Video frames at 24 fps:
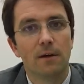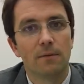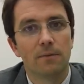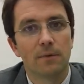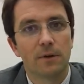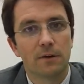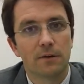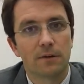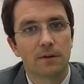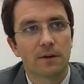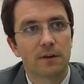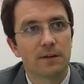
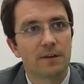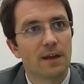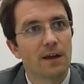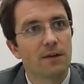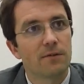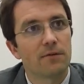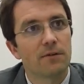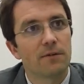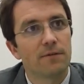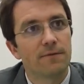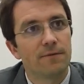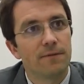We took it
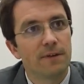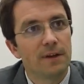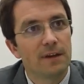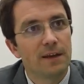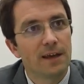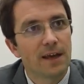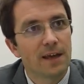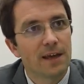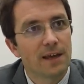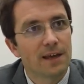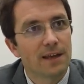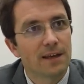down to
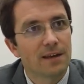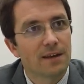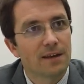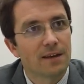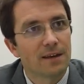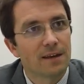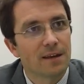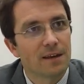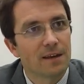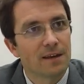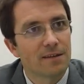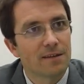FIDE
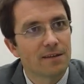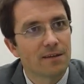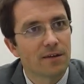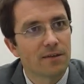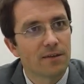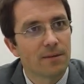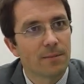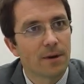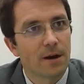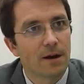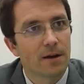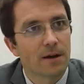in
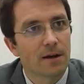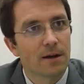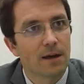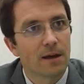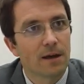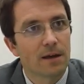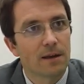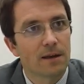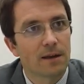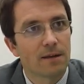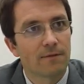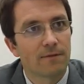South America,
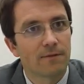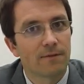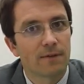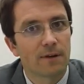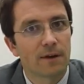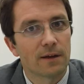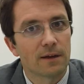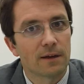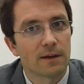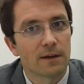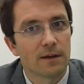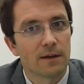and
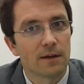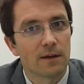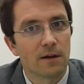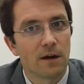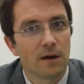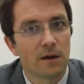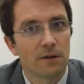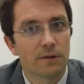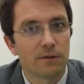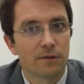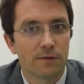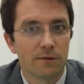have
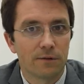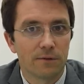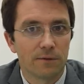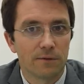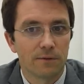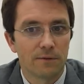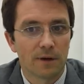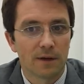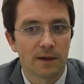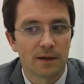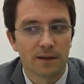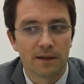gone
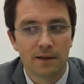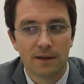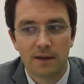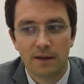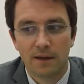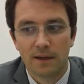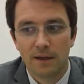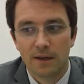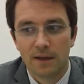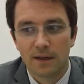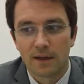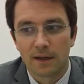to
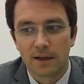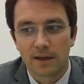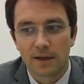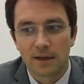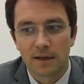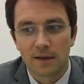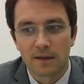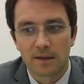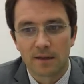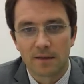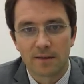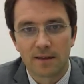
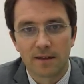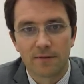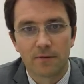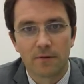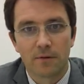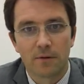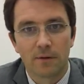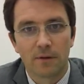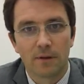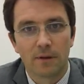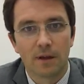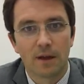
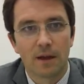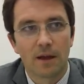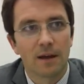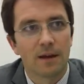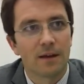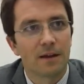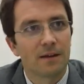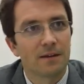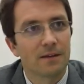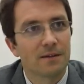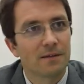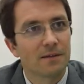several
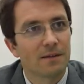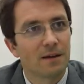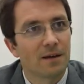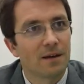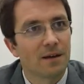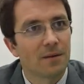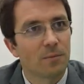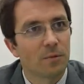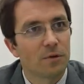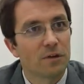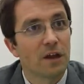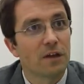
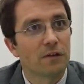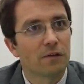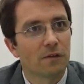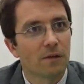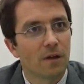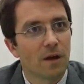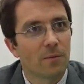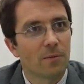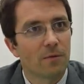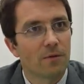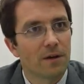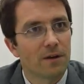
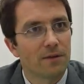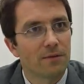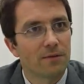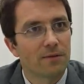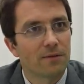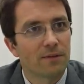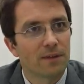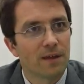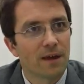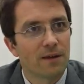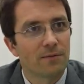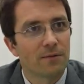potential
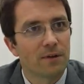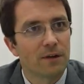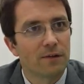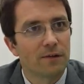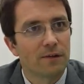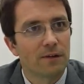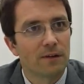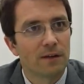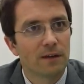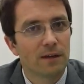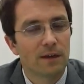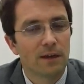operators in that
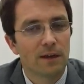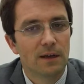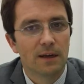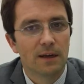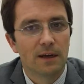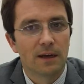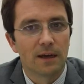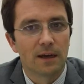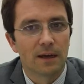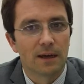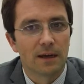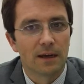region.
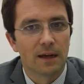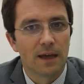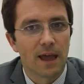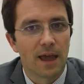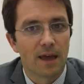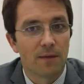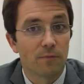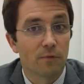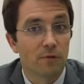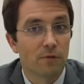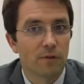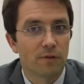
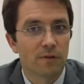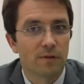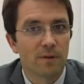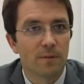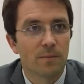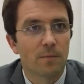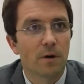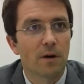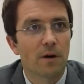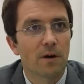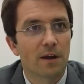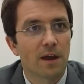And we're just
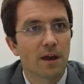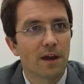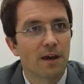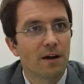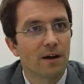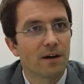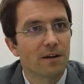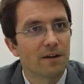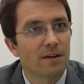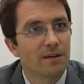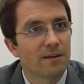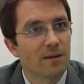
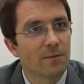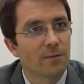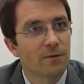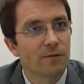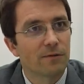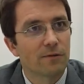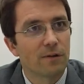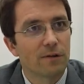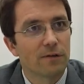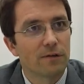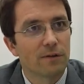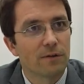embarking on a
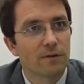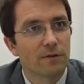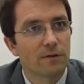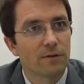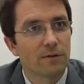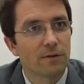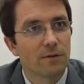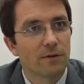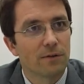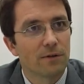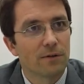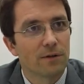demonstration
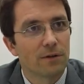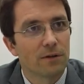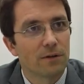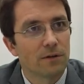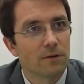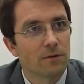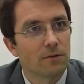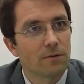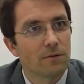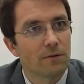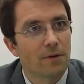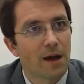tour
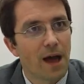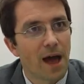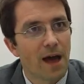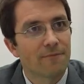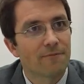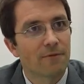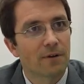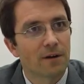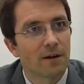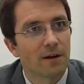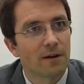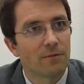to
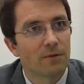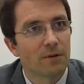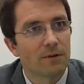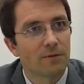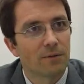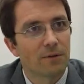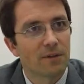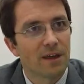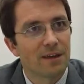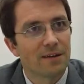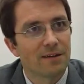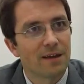Africa,
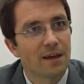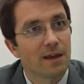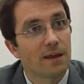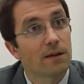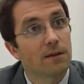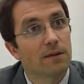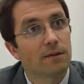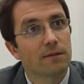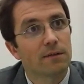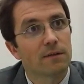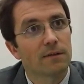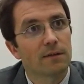which will then
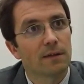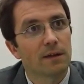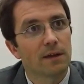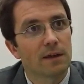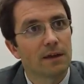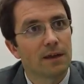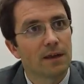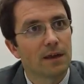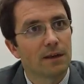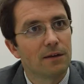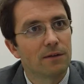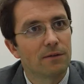take us
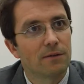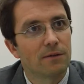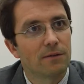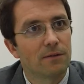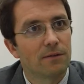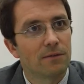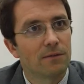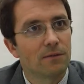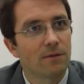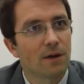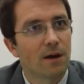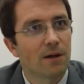
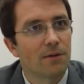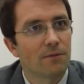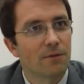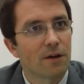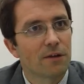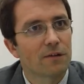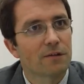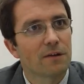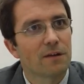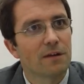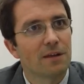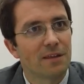into
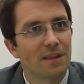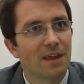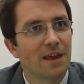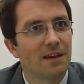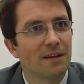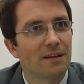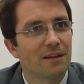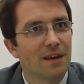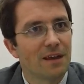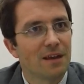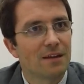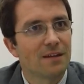Russia and
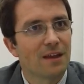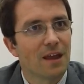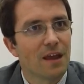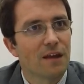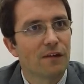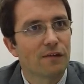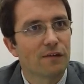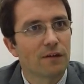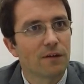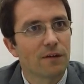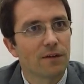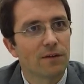then into
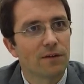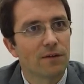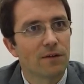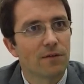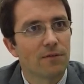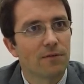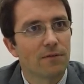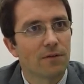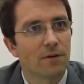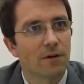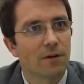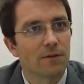Asia on the
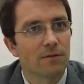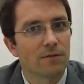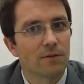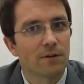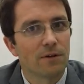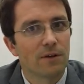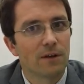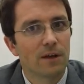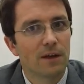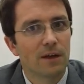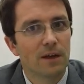Q400.